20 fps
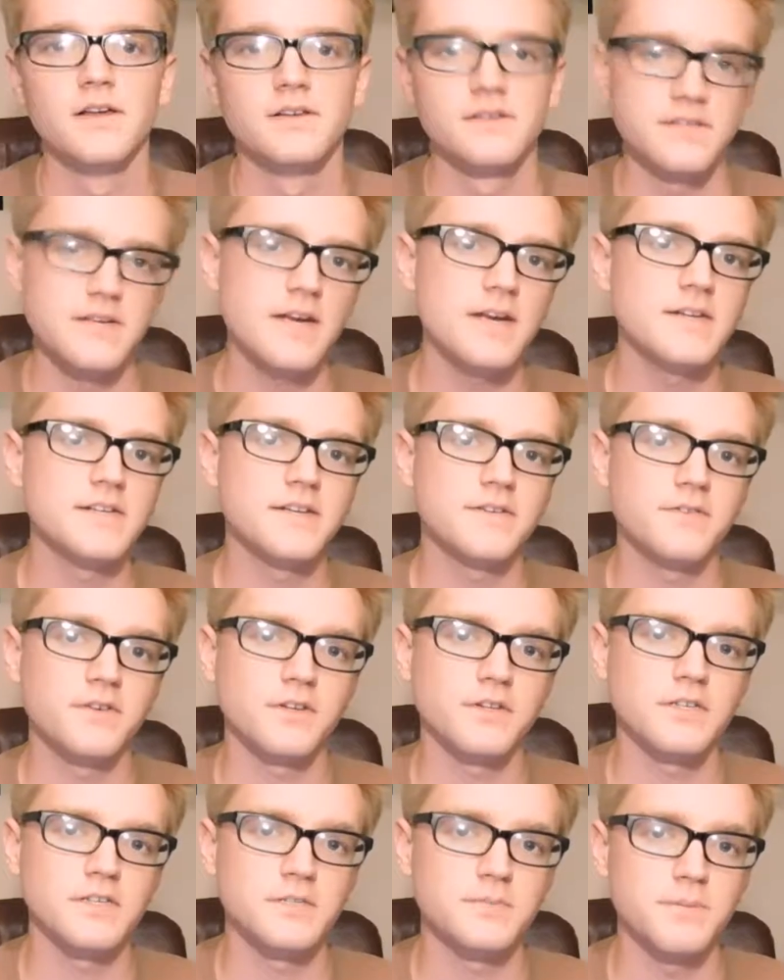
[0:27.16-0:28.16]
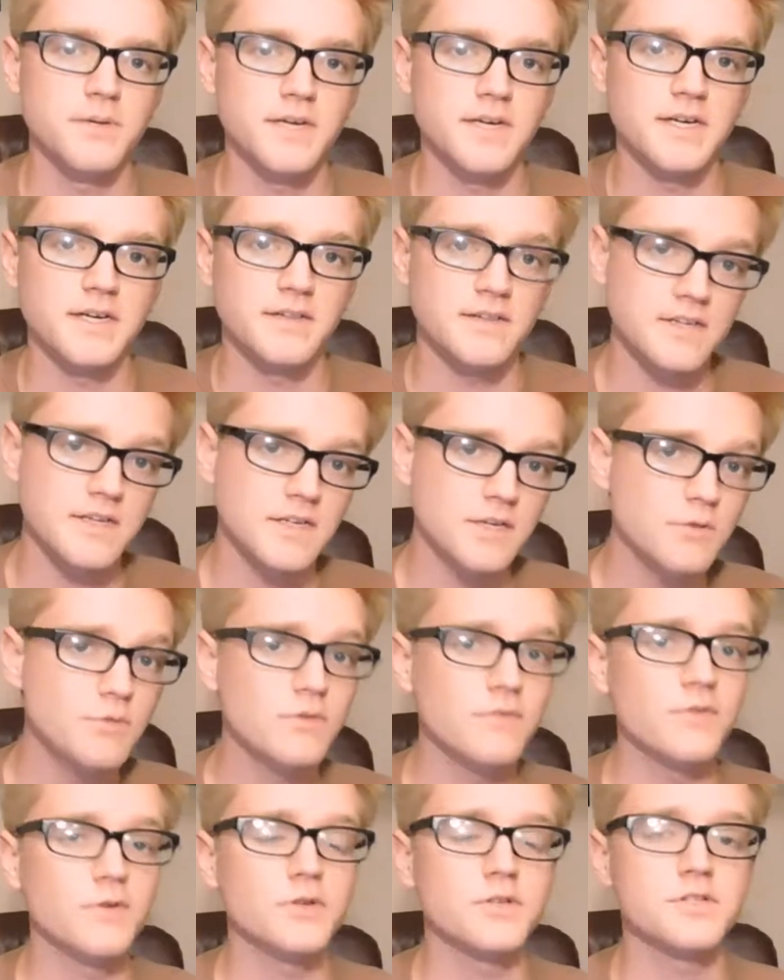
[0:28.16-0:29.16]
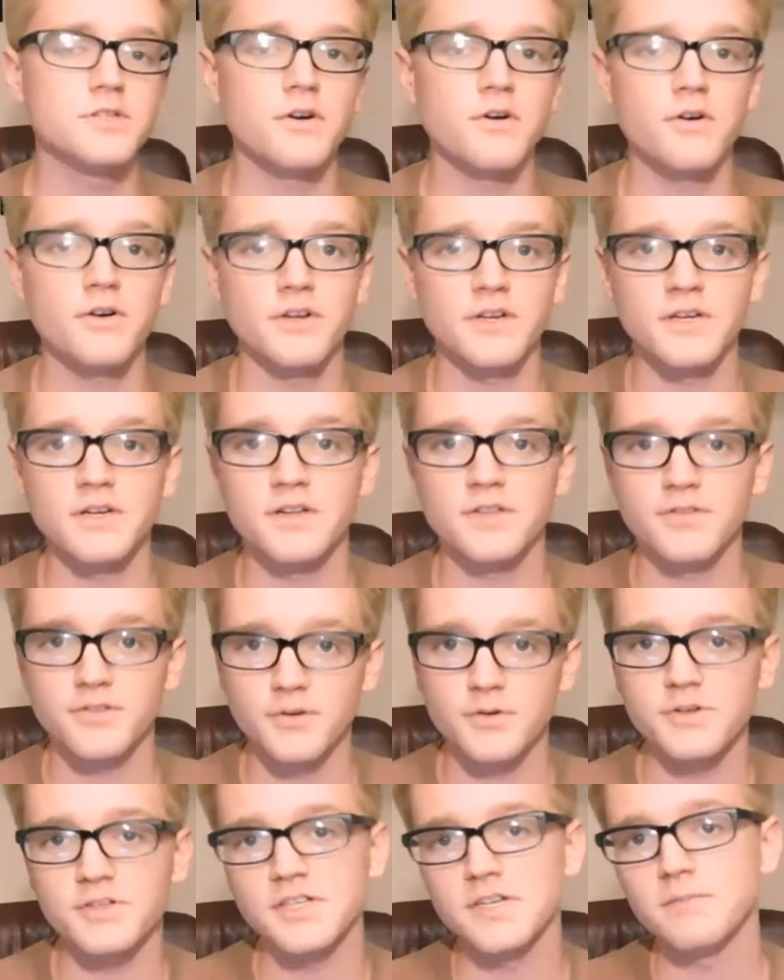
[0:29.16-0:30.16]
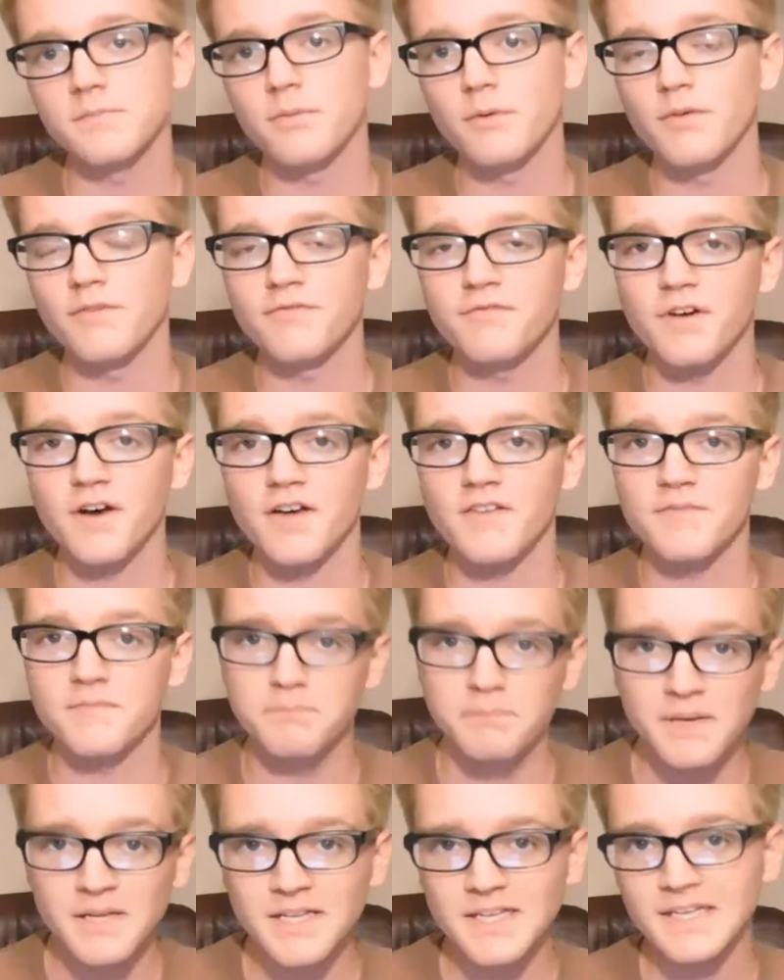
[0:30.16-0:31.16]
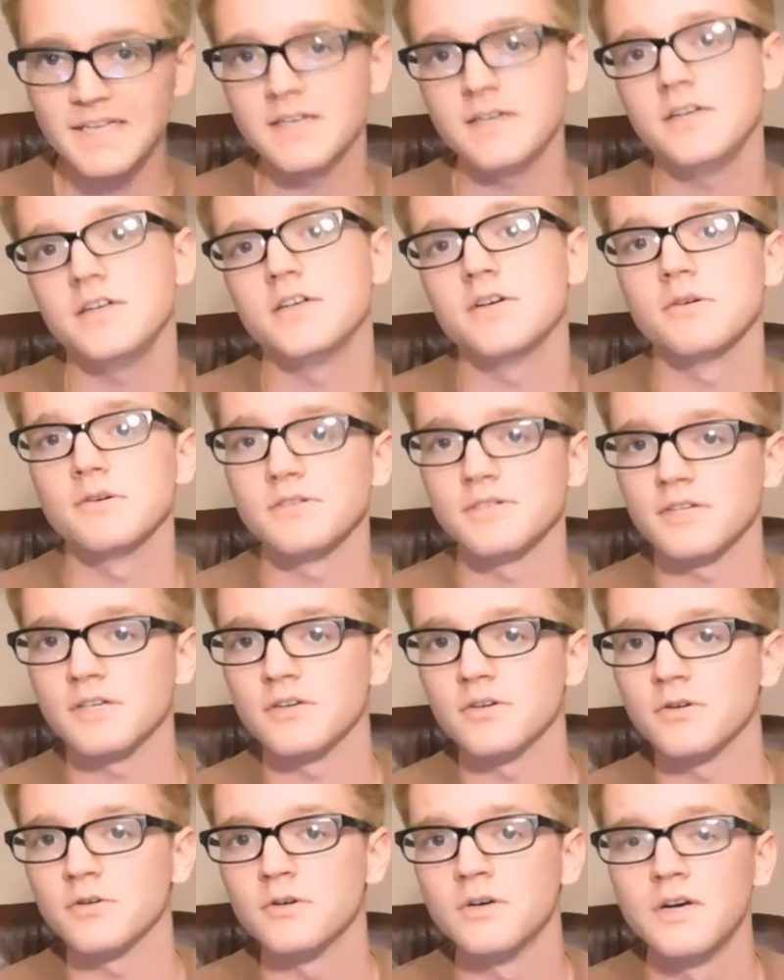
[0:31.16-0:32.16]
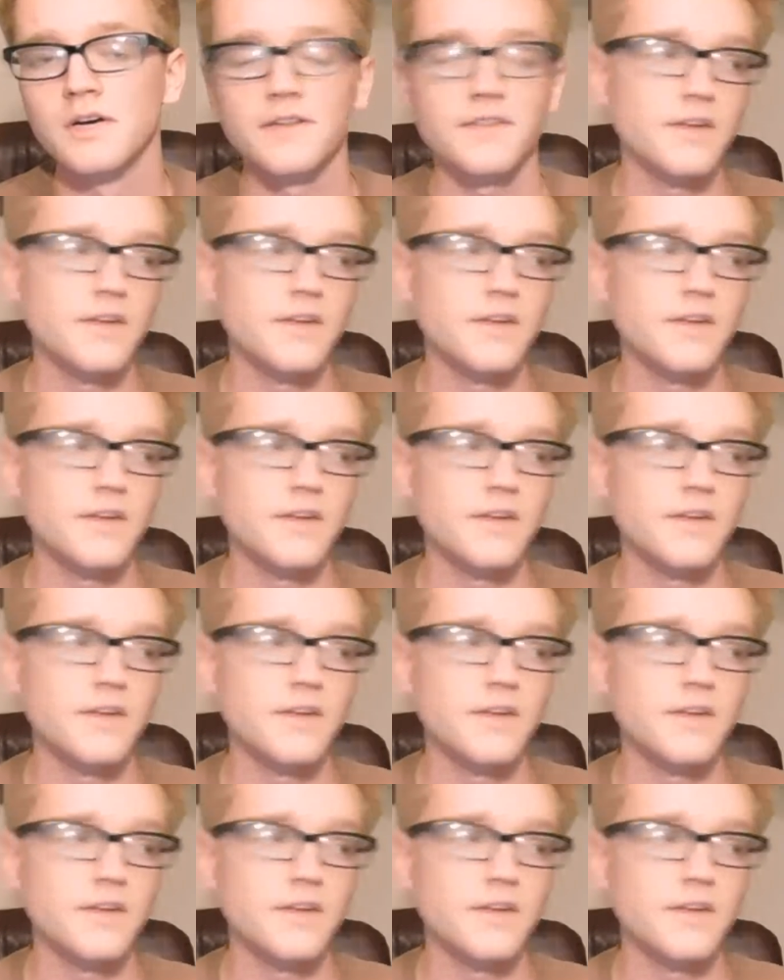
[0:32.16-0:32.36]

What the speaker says: Scientifically speaking, the universe started 13.5 billion years ago.